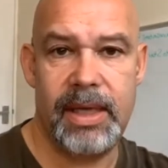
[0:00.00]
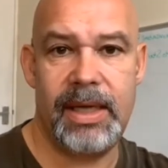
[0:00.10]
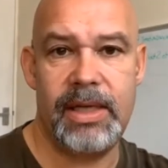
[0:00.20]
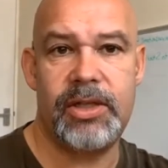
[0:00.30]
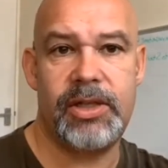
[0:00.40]

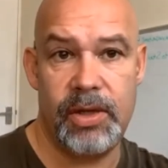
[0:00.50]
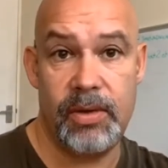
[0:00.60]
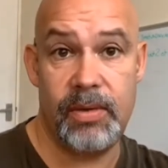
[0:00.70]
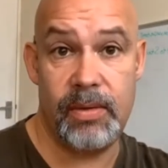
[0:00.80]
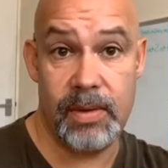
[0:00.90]
is
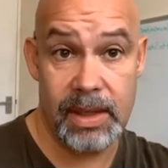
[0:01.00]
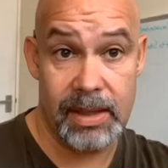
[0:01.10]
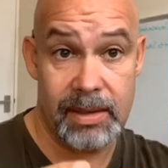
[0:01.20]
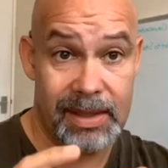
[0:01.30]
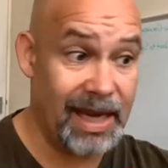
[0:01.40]
to
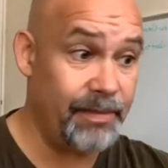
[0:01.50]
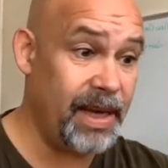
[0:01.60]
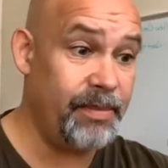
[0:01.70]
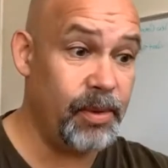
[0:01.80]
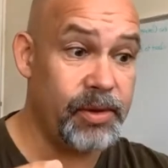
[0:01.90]
get
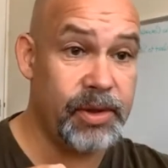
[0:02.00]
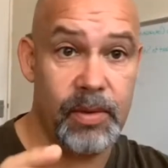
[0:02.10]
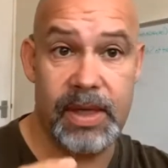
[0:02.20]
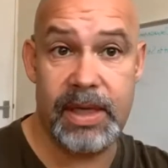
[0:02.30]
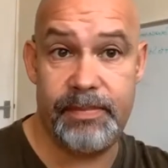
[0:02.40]
people to